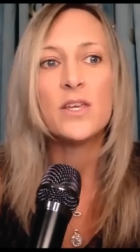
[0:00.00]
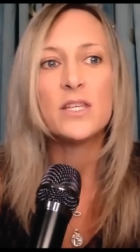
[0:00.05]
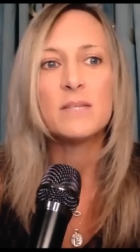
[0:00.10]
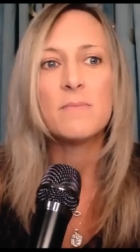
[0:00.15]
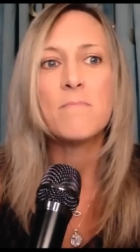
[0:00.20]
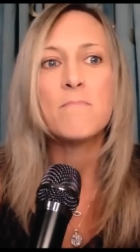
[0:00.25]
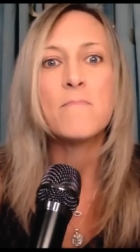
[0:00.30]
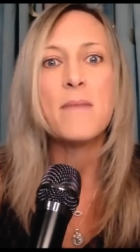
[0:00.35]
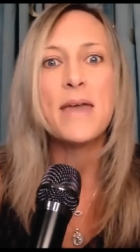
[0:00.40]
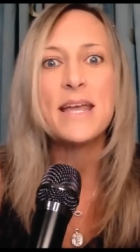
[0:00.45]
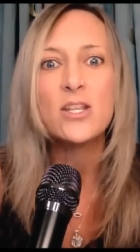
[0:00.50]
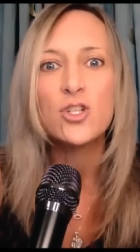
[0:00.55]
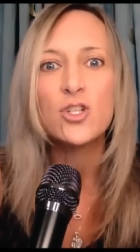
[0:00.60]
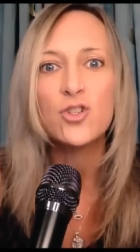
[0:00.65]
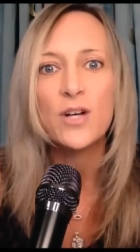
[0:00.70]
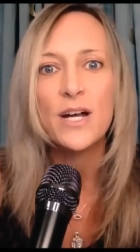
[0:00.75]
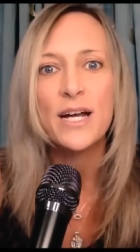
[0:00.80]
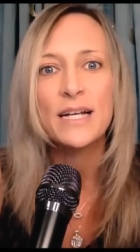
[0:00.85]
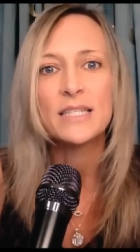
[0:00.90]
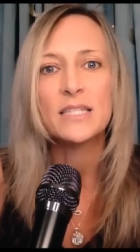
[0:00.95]
this
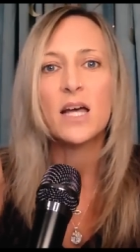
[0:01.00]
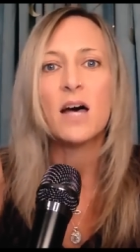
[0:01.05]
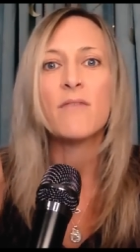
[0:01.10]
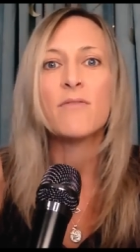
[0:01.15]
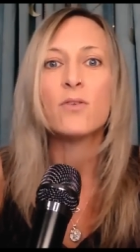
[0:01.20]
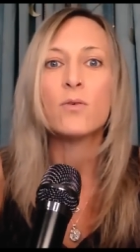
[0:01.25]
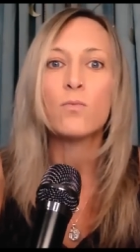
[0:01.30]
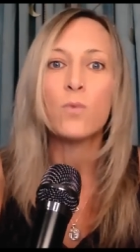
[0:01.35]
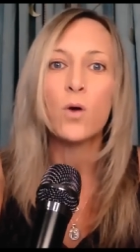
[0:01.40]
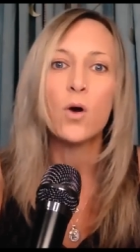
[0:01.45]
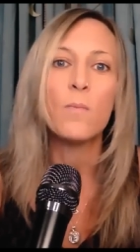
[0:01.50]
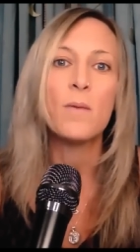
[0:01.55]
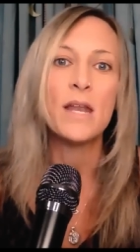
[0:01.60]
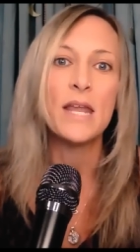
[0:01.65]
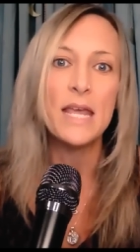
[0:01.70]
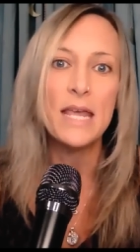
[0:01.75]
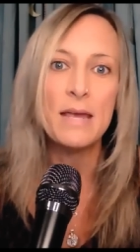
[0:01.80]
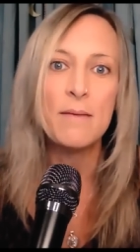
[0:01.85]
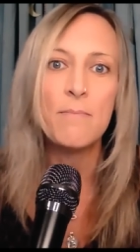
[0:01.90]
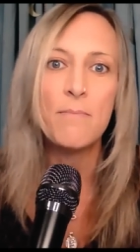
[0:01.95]
matrix of the Roman
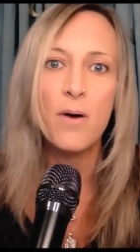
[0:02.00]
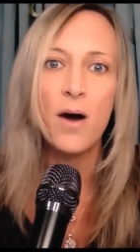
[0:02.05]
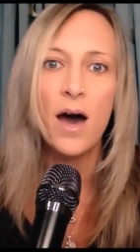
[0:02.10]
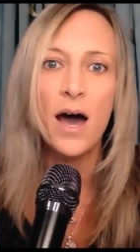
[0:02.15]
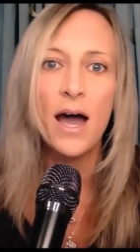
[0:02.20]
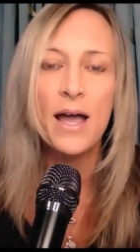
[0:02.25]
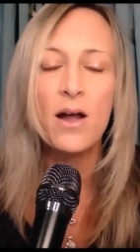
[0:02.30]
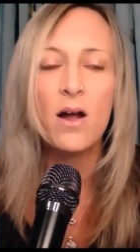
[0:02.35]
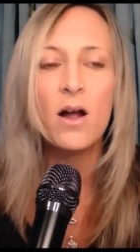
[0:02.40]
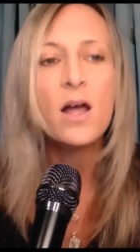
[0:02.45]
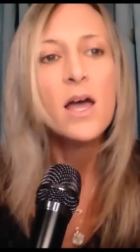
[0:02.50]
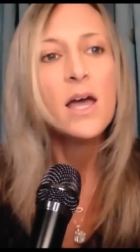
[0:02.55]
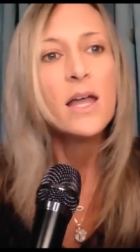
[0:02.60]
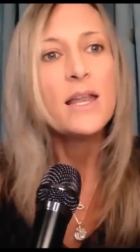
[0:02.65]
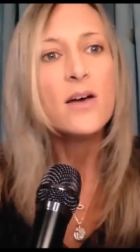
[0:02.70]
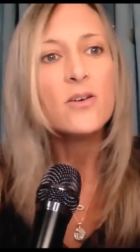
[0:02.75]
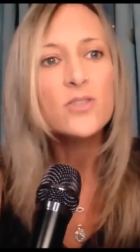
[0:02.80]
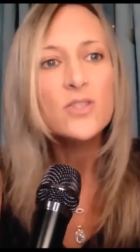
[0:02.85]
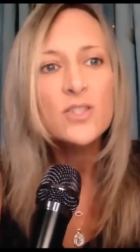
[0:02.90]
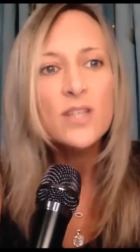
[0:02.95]
Empire.
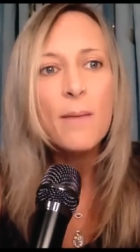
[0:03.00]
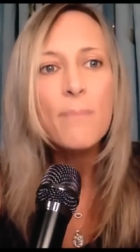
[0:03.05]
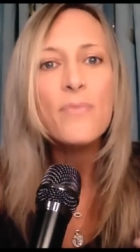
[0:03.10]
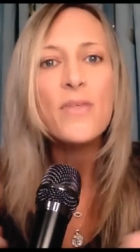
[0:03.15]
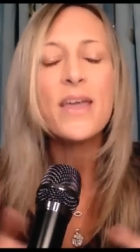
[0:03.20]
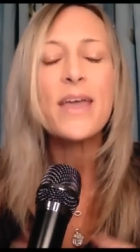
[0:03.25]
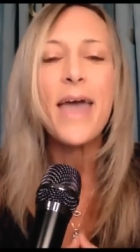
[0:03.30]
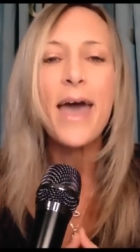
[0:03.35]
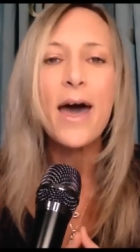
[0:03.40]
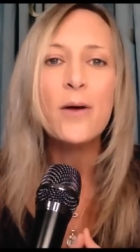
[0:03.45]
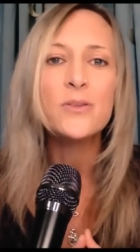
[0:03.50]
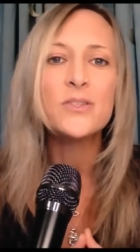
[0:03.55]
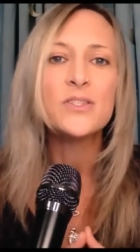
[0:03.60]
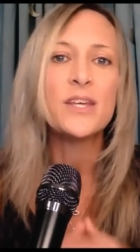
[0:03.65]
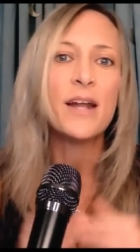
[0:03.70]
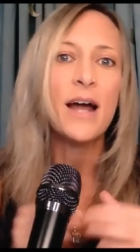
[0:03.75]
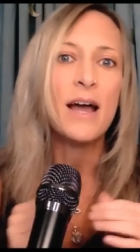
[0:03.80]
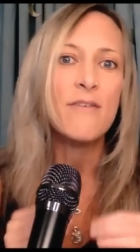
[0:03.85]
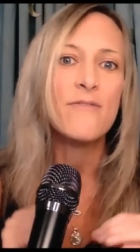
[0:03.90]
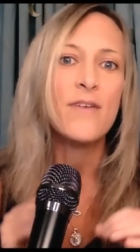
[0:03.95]
Now, something else
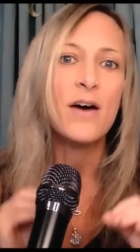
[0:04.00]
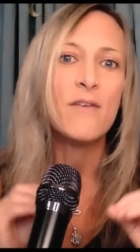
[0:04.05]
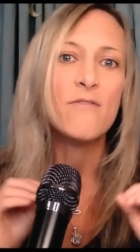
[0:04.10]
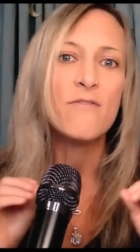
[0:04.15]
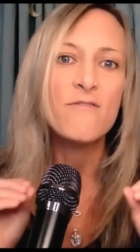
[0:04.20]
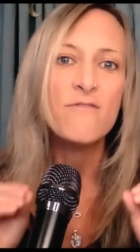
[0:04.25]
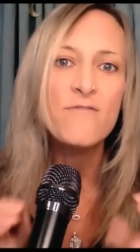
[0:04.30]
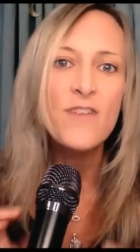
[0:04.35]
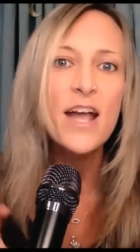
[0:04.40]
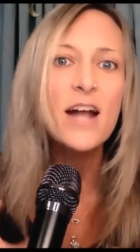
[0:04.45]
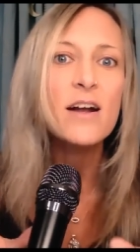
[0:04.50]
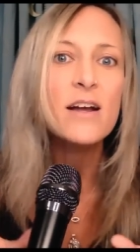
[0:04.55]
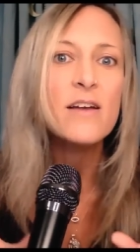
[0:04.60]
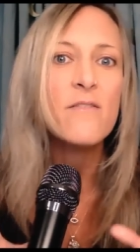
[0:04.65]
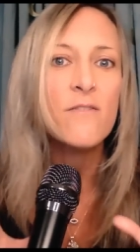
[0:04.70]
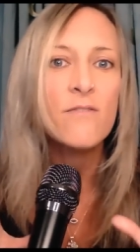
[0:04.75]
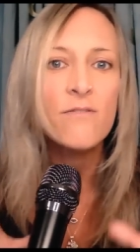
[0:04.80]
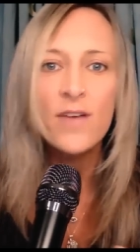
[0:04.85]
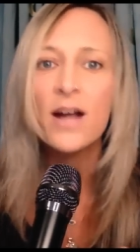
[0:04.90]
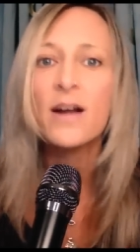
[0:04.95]
that I found
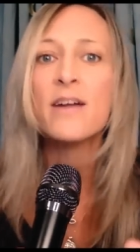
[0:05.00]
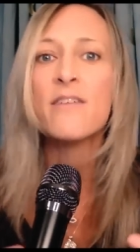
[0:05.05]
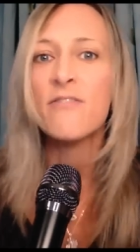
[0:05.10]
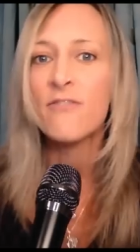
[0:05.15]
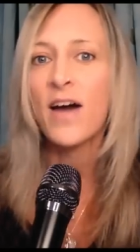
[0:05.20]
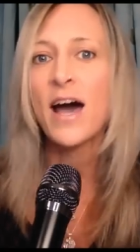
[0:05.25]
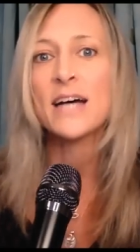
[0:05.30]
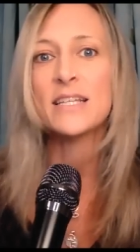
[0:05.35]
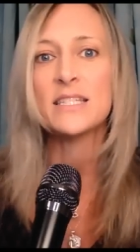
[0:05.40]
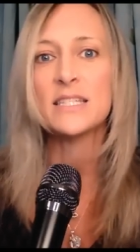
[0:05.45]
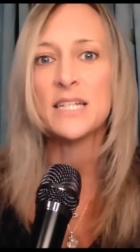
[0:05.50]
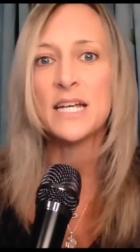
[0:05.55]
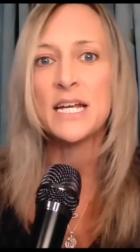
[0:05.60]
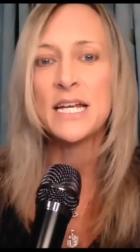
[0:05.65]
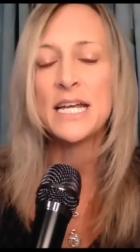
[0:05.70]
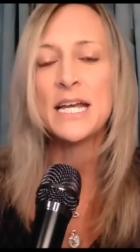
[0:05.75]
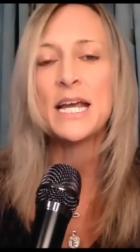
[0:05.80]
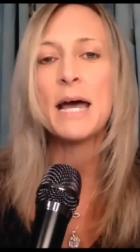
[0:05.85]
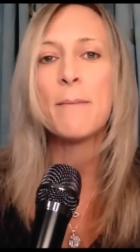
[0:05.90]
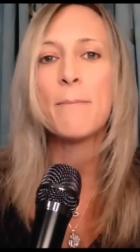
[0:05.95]
very, very
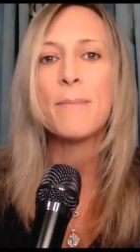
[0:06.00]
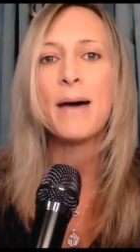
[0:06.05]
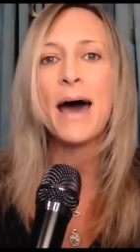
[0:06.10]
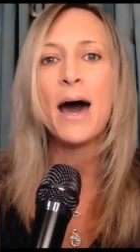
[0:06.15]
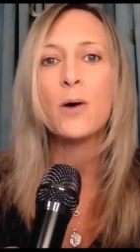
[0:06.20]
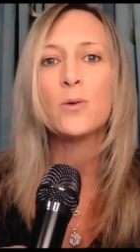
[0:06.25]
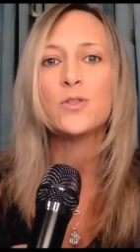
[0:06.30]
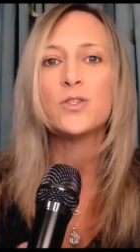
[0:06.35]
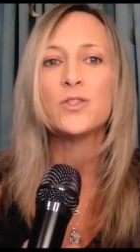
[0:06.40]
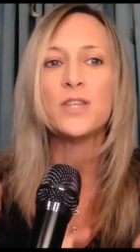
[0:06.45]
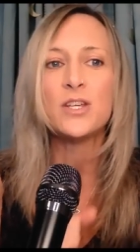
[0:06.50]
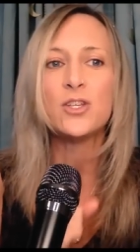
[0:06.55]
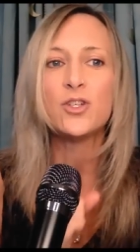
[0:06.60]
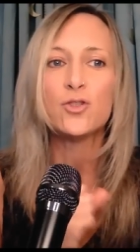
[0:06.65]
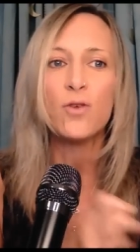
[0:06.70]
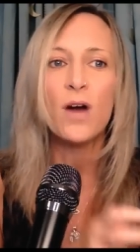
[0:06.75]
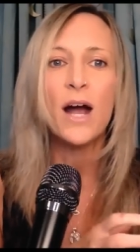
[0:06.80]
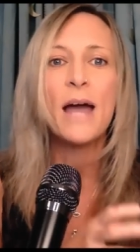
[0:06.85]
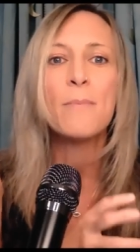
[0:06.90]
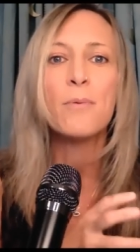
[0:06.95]
fascinating about the
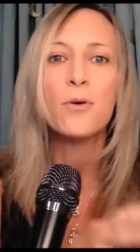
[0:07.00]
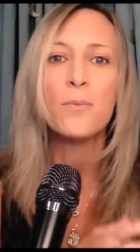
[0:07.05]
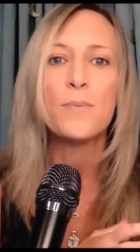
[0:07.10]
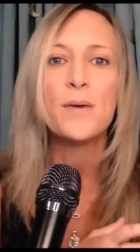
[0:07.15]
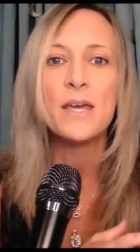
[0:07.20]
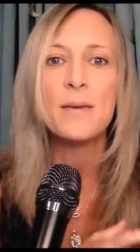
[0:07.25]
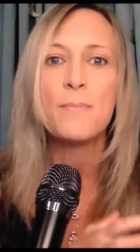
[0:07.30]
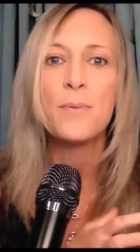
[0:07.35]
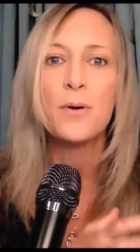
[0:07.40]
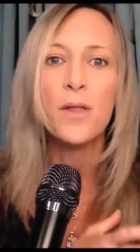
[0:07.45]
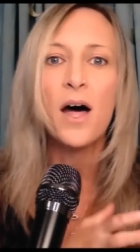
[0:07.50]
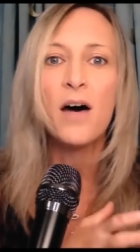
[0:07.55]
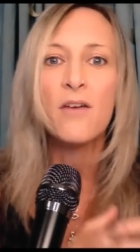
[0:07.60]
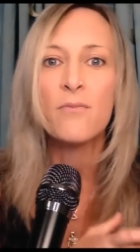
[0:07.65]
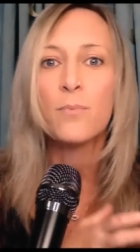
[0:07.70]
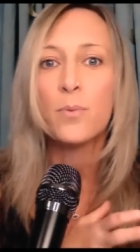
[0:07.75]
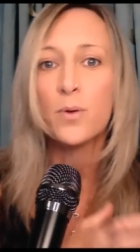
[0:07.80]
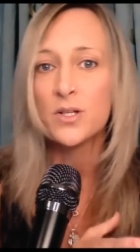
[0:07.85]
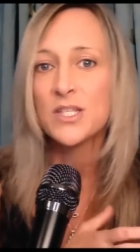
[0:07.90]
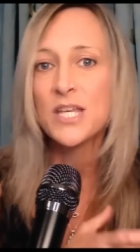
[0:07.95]
tribal people
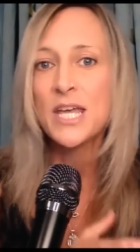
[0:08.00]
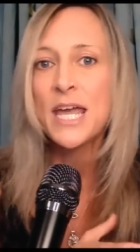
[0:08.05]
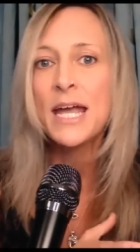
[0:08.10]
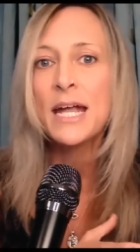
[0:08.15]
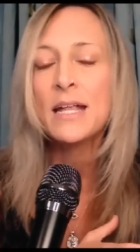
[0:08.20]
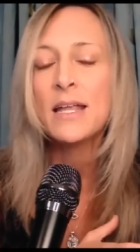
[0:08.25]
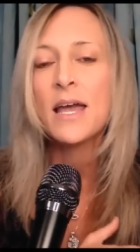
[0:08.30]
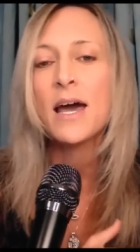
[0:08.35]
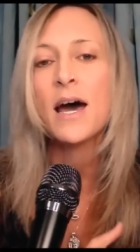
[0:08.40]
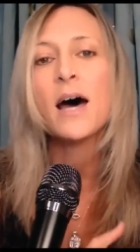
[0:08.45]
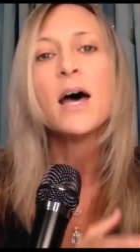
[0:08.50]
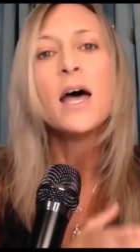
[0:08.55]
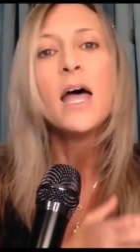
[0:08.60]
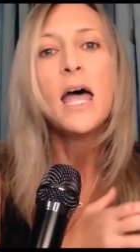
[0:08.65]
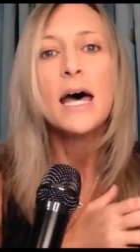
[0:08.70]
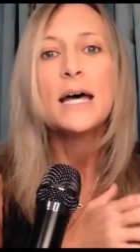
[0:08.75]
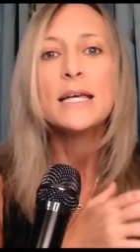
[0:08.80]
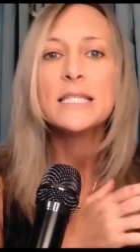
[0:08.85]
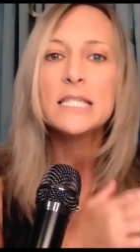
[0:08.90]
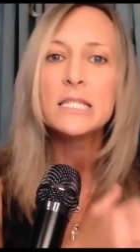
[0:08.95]
of Britannia,
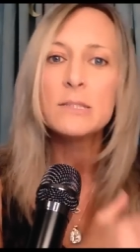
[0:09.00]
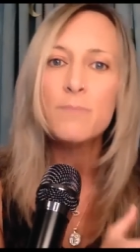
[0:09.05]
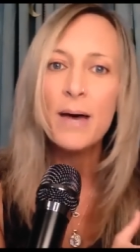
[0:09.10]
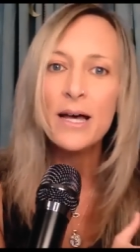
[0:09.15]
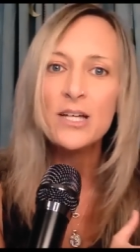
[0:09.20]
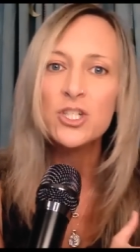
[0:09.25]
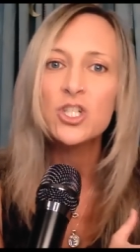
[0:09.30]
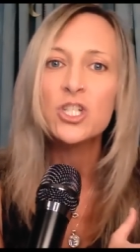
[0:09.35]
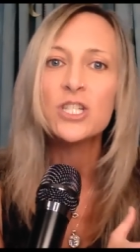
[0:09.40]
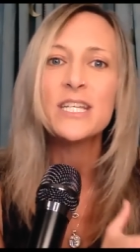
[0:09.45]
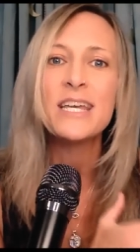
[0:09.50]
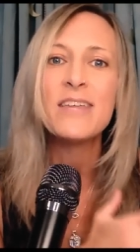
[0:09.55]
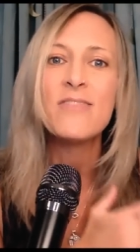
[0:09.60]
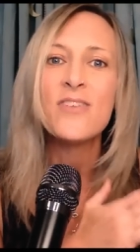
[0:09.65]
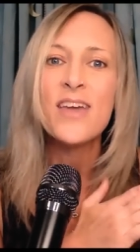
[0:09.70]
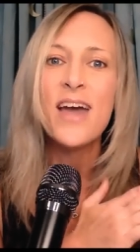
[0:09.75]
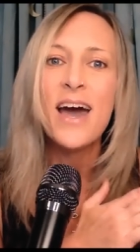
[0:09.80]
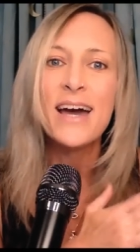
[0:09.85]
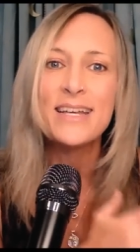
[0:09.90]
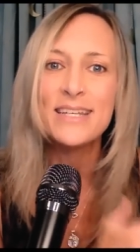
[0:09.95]
especially
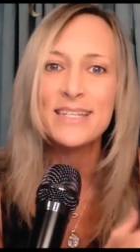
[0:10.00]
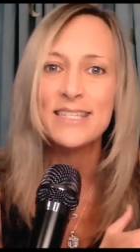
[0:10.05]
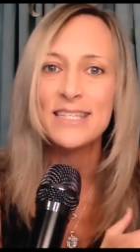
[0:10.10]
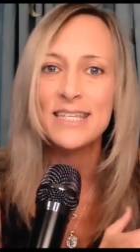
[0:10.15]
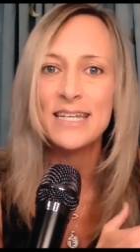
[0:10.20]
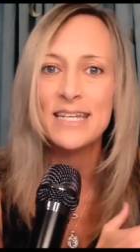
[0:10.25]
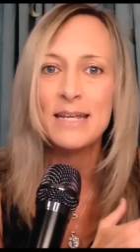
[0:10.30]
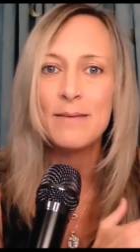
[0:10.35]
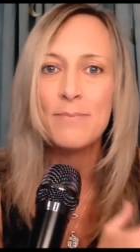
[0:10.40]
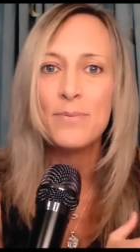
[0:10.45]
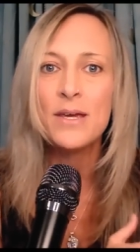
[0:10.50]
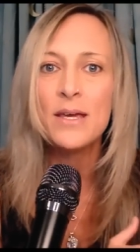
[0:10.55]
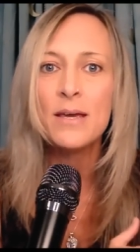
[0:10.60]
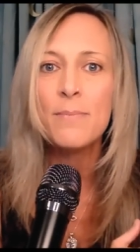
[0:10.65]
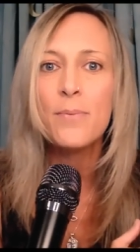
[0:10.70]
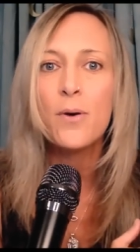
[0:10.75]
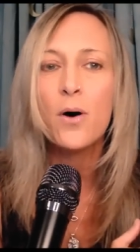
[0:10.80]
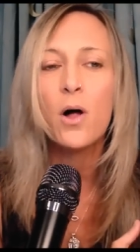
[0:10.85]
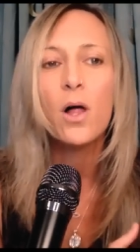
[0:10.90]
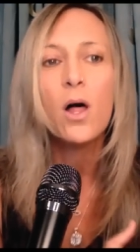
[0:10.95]
the Iceni
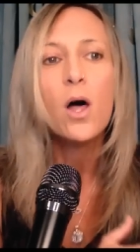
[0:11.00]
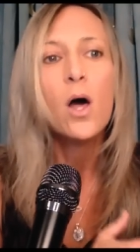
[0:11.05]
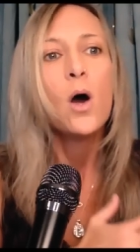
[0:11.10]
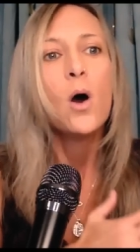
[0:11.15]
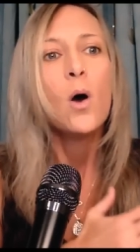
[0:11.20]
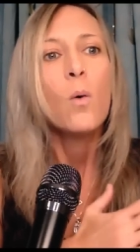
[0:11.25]
people,